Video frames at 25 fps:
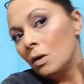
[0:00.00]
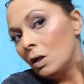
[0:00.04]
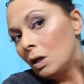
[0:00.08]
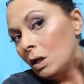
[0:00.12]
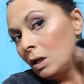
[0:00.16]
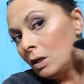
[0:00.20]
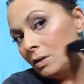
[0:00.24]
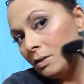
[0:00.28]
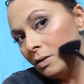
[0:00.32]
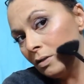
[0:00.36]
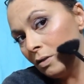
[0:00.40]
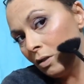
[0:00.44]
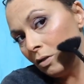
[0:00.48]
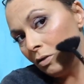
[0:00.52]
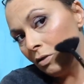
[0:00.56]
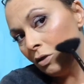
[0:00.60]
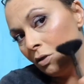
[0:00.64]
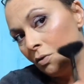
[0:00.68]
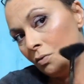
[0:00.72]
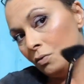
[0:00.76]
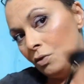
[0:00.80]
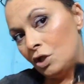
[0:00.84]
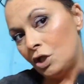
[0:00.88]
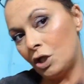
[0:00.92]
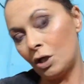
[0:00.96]
It's not
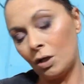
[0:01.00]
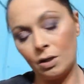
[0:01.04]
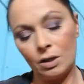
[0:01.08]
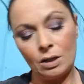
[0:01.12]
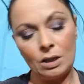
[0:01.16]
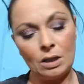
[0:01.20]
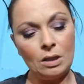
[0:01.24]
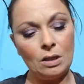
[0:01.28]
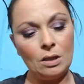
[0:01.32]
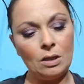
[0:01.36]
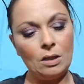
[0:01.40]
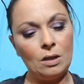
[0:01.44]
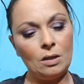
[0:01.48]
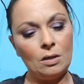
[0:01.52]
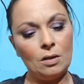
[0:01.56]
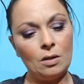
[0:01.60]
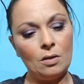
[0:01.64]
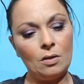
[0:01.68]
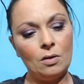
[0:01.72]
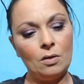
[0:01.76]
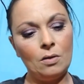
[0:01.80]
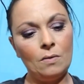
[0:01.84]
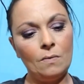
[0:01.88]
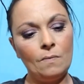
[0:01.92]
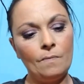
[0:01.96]
too chunky
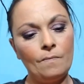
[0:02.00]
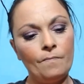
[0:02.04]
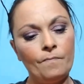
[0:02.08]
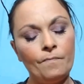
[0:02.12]
either.